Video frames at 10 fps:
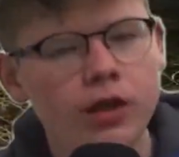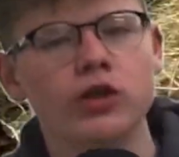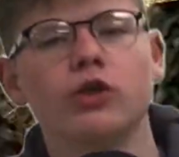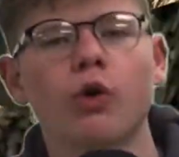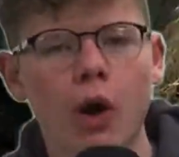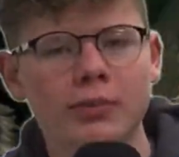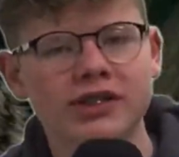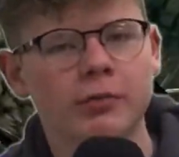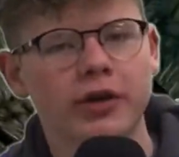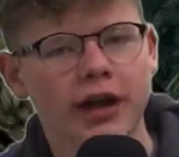you go up to
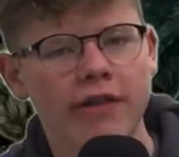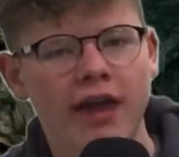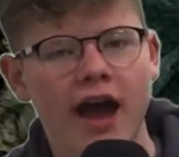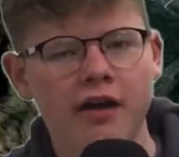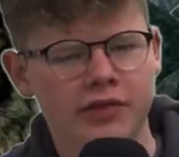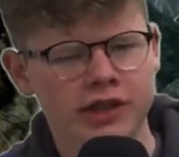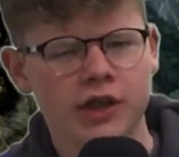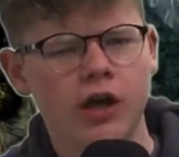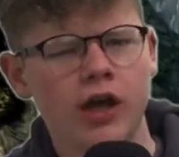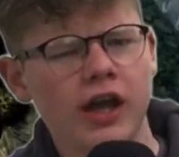someone and they have this
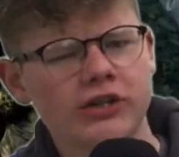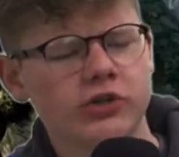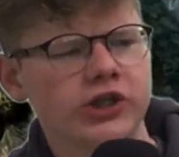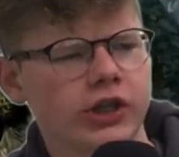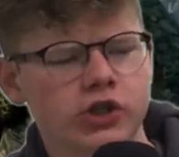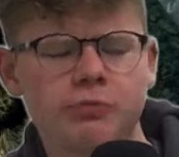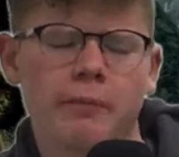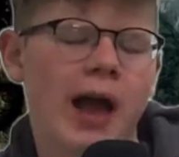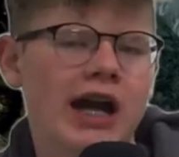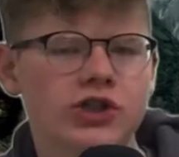interesting super
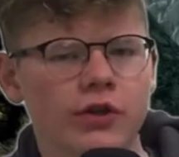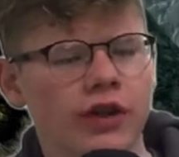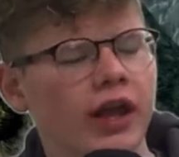backstory.